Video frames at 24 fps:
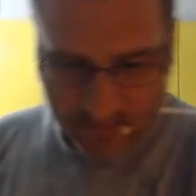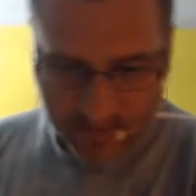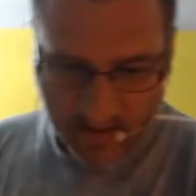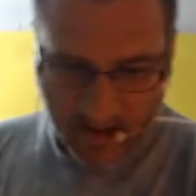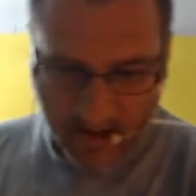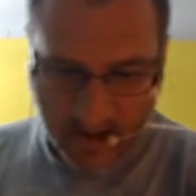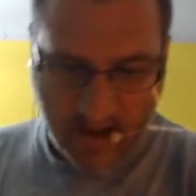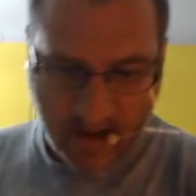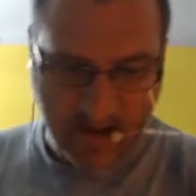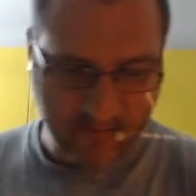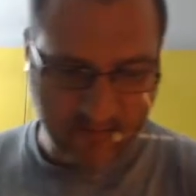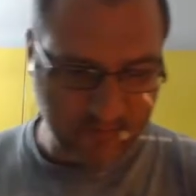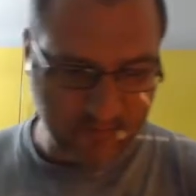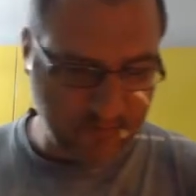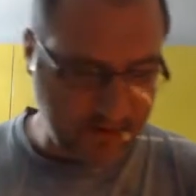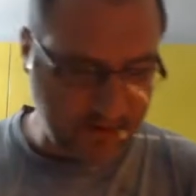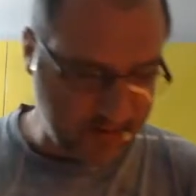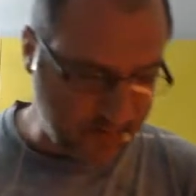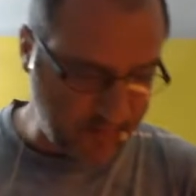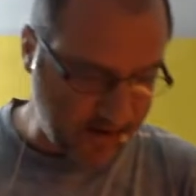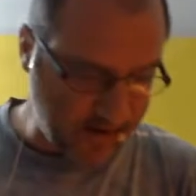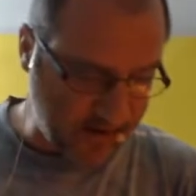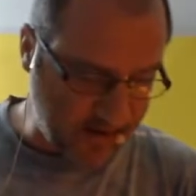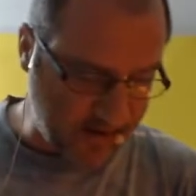I have
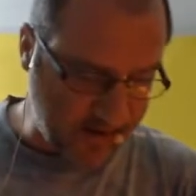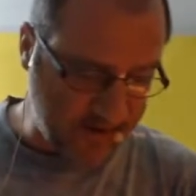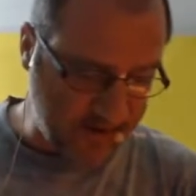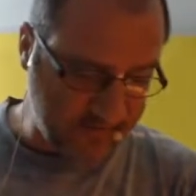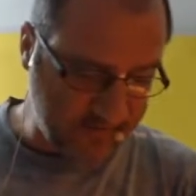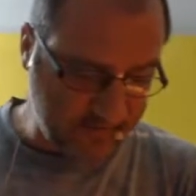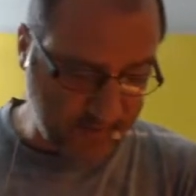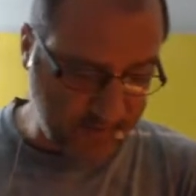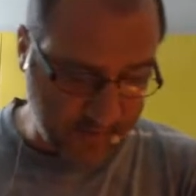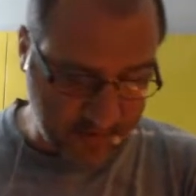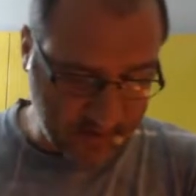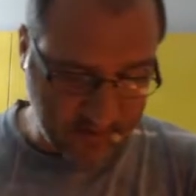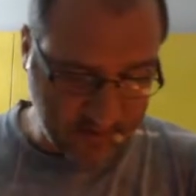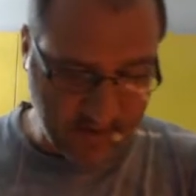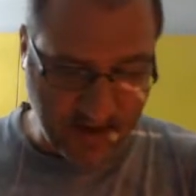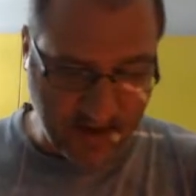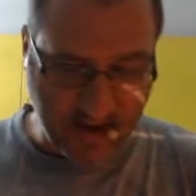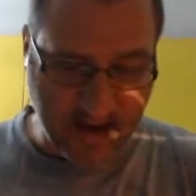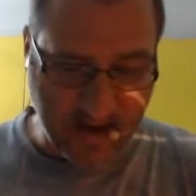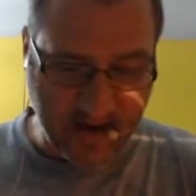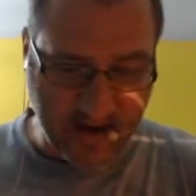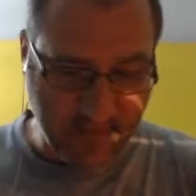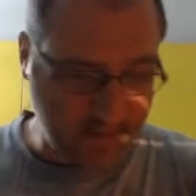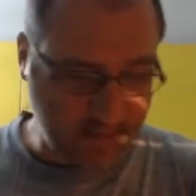burned my
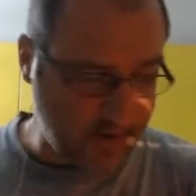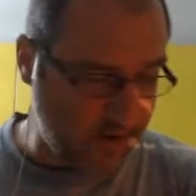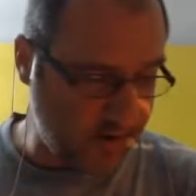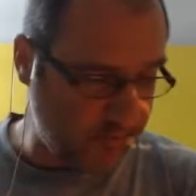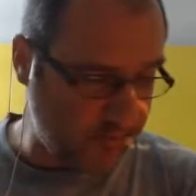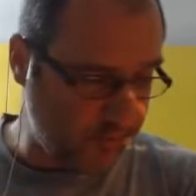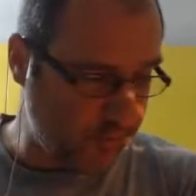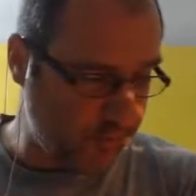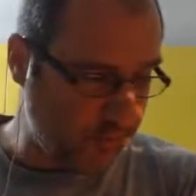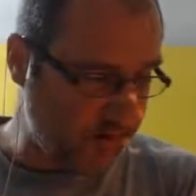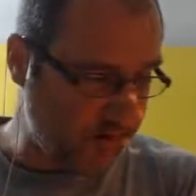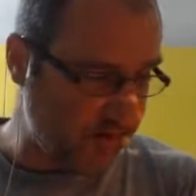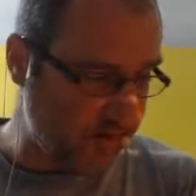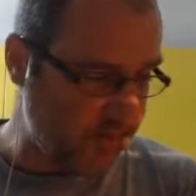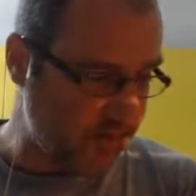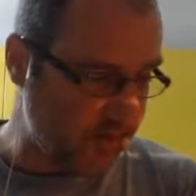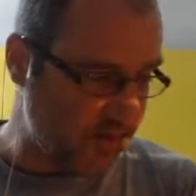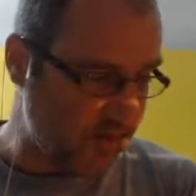eyebrows with